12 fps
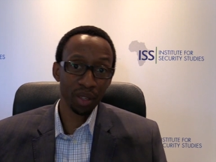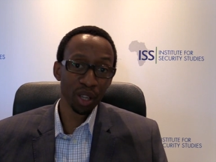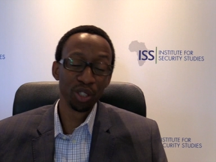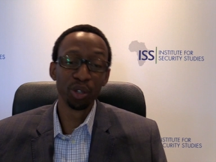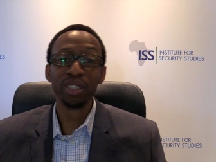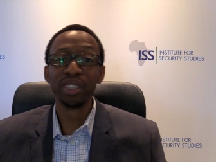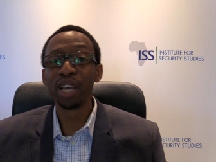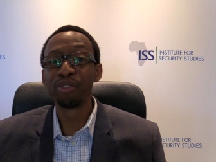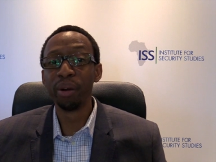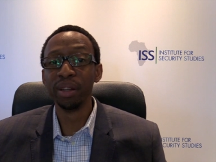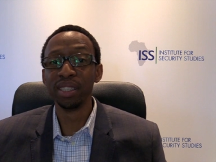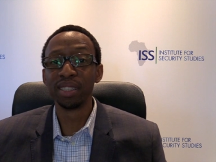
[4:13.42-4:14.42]
So you take,
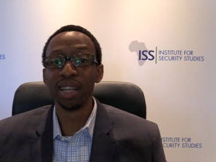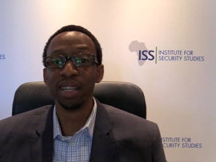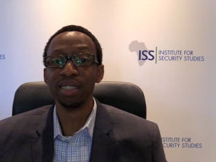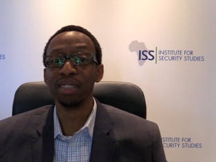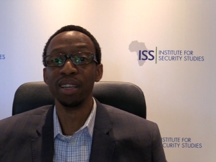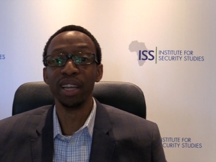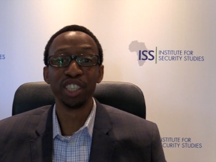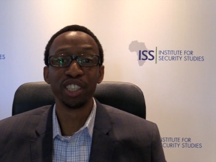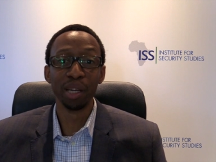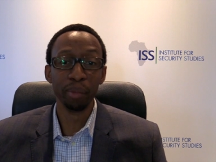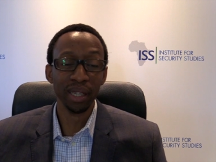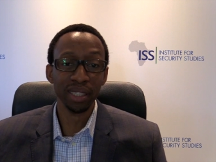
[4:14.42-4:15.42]
for instance, the Lake
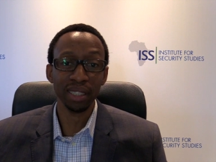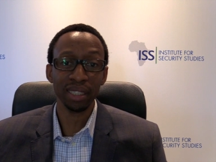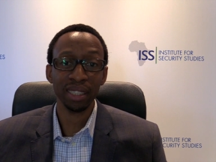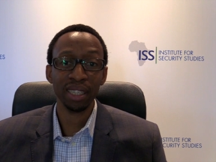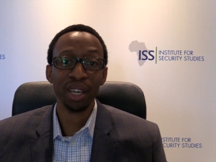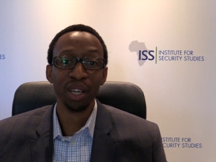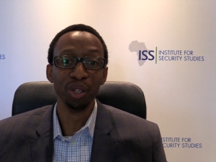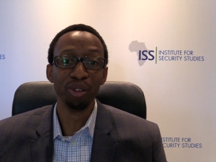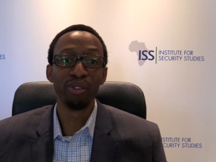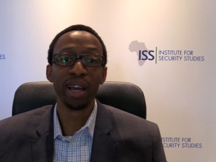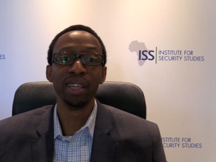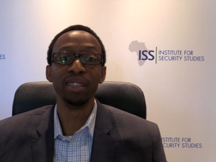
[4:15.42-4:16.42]
Chad Basin. You
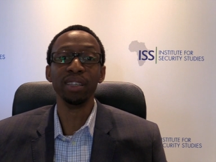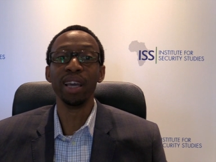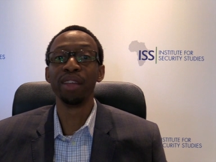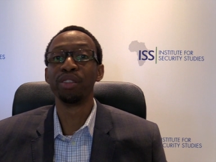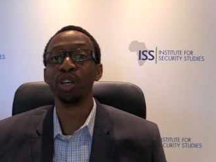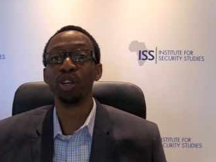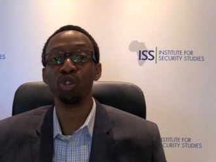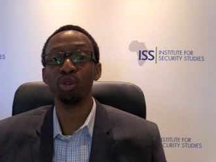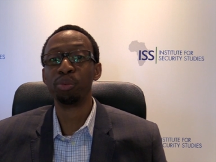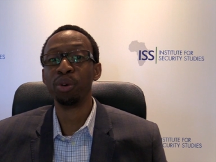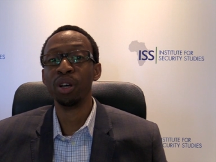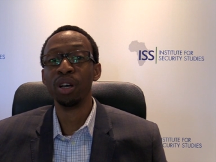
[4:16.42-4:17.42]
find the ethnic
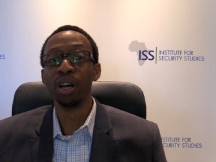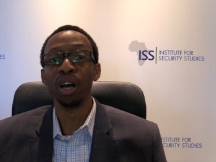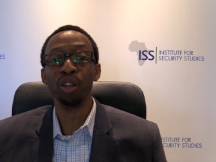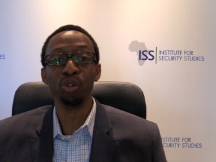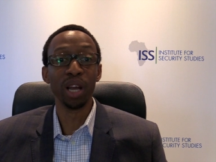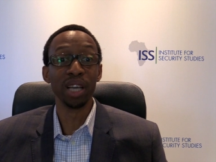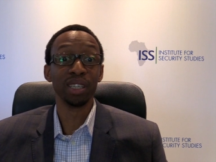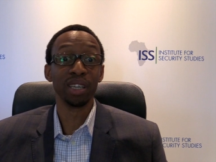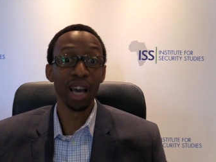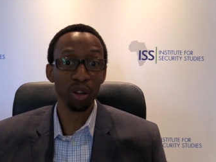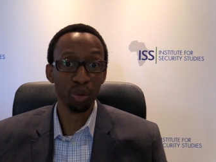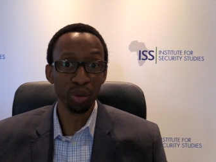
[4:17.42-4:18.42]
group uh, known as the
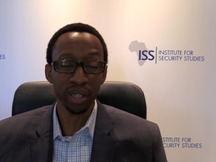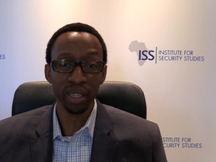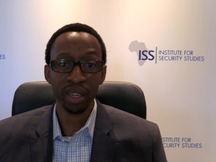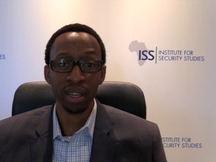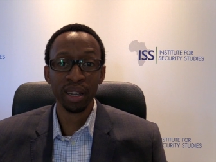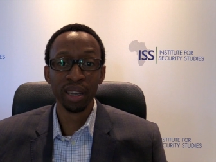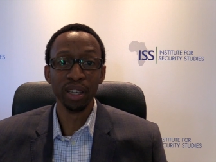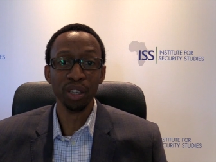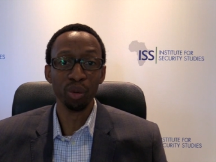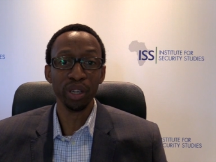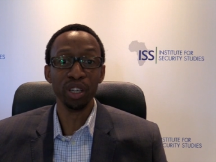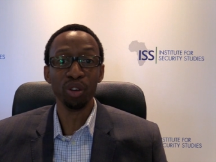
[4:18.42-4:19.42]
Kanuri you
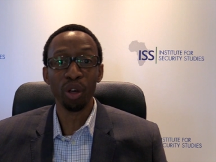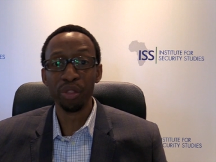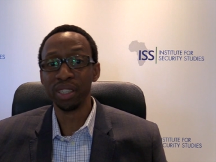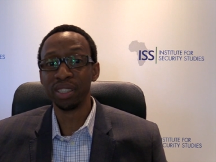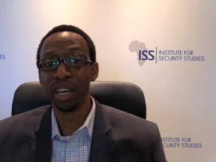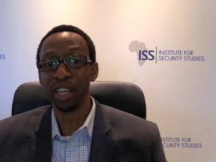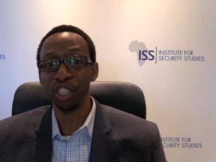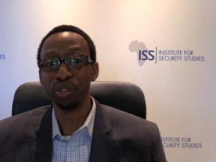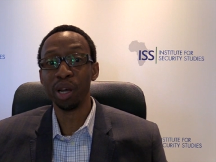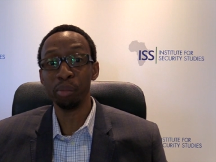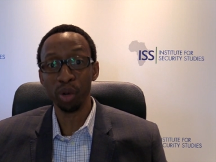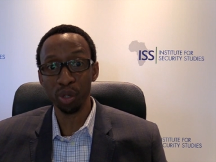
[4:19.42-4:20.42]
know, in northeast
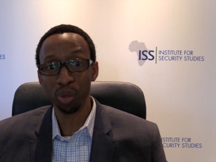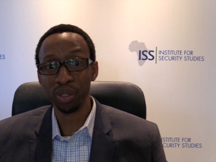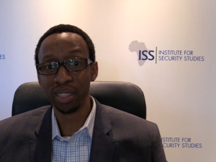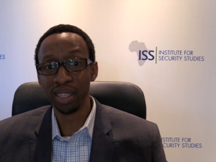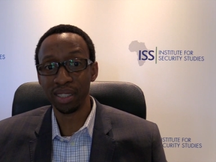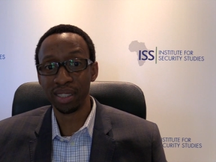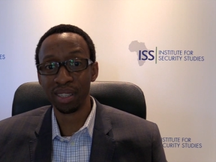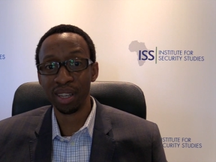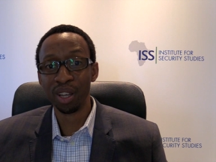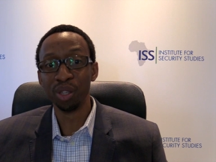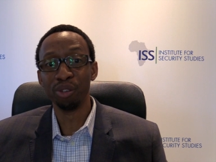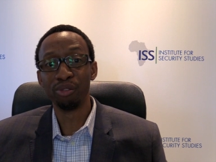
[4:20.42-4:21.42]
Nigeria, Borno states.
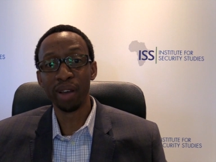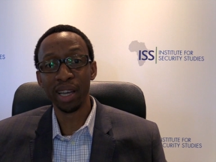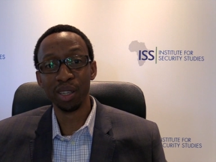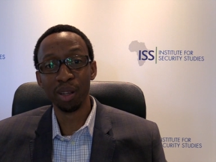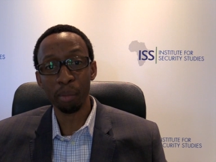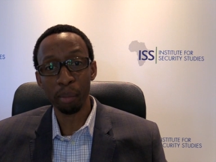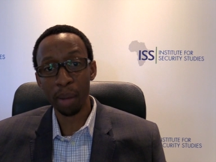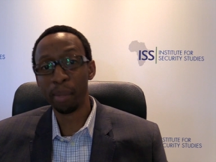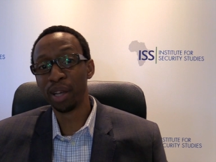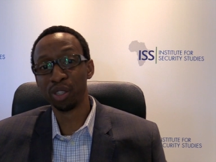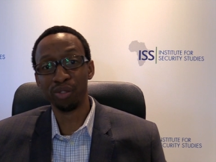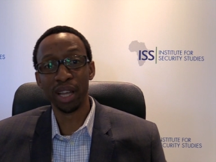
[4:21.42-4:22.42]
You find
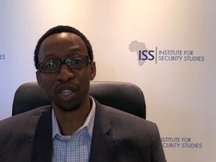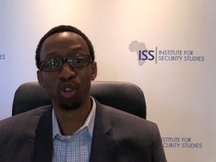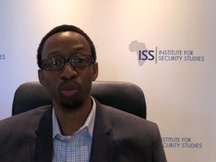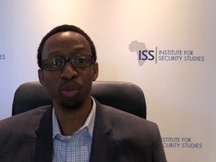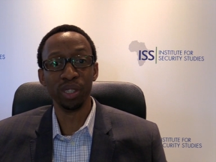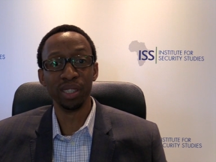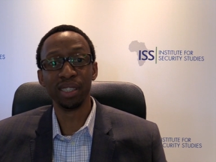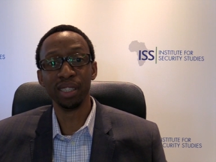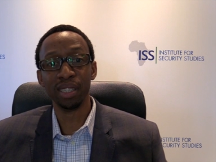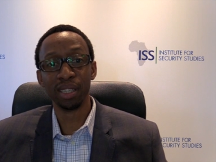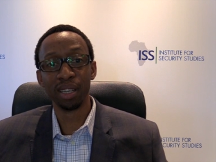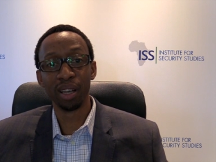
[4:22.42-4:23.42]
members of that
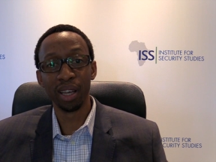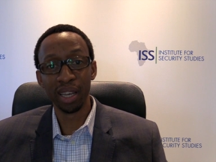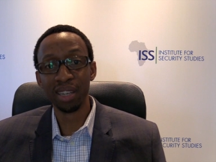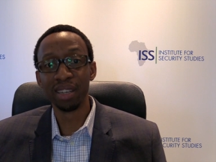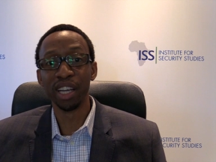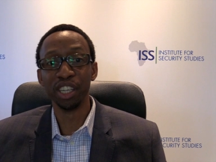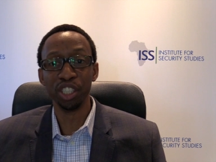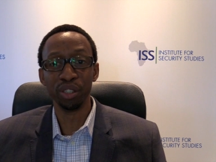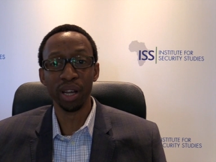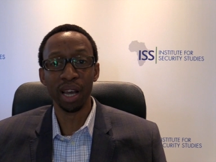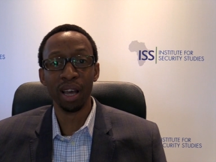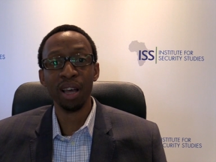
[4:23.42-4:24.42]
community in
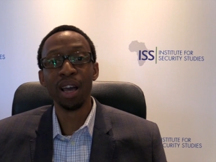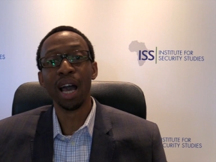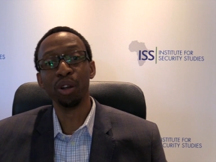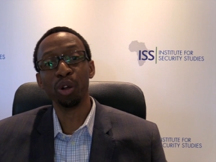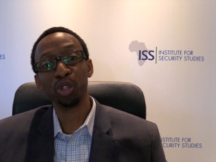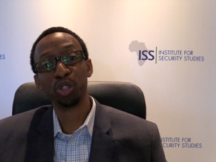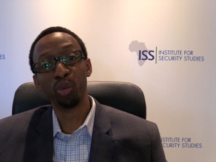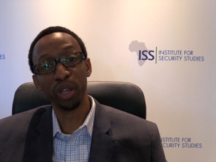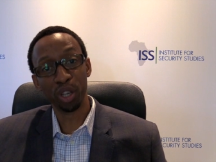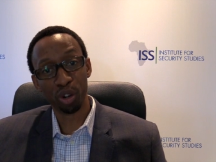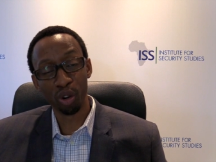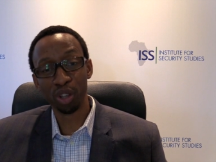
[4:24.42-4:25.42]
Nigeria, and also
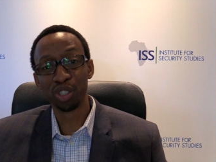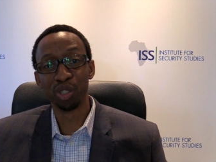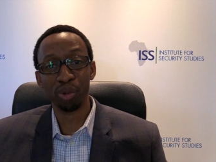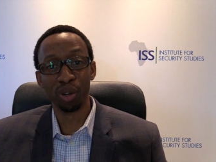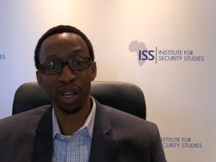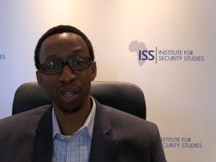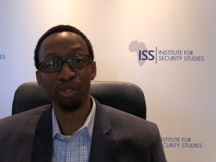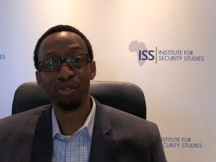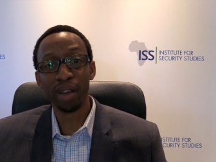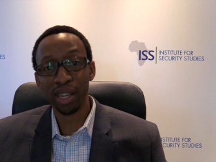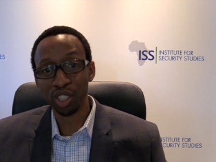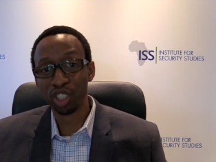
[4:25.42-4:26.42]
when you cross the border, you
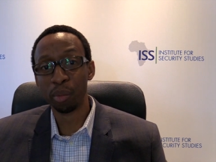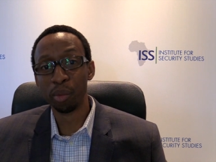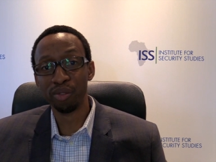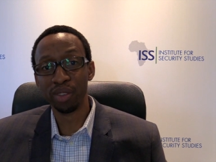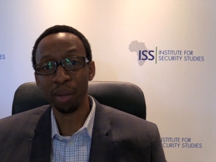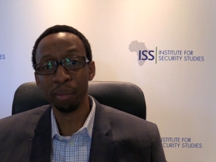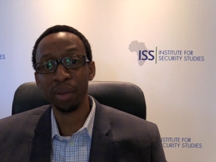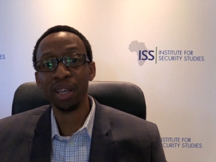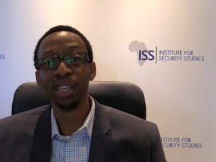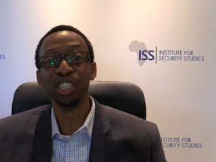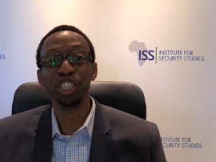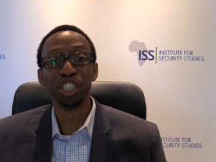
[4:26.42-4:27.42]
find some of them
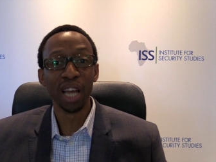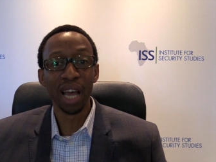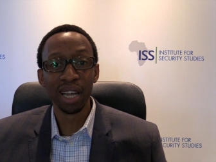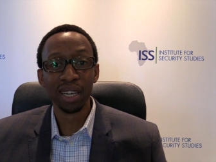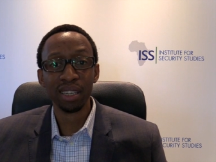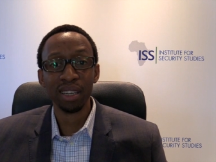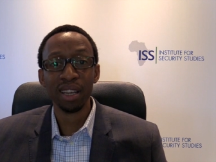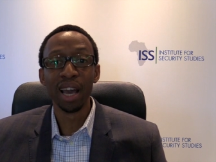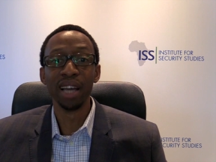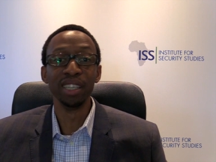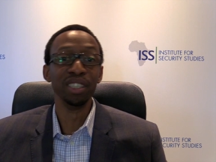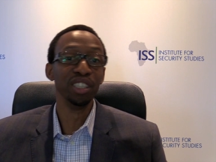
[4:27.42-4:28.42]
in Chad
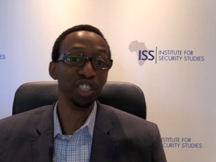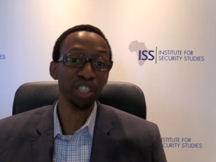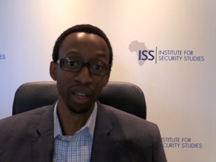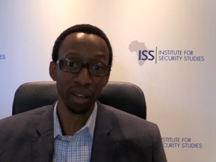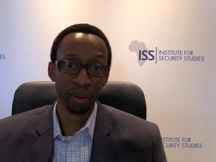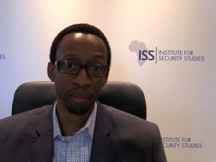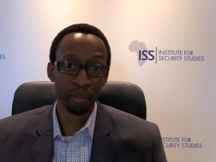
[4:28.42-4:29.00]
and in Niger.